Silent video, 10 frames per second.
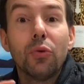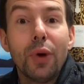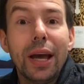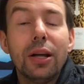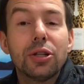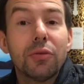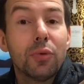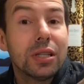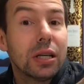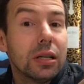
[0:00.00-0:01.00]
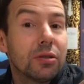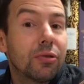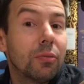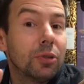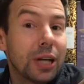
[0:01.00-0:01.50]
range of whiskeys
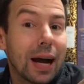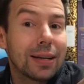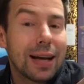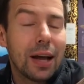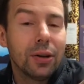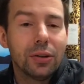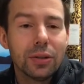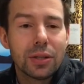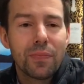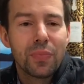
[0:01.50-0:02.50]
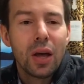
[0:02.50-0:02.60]
from Jack Daniel's.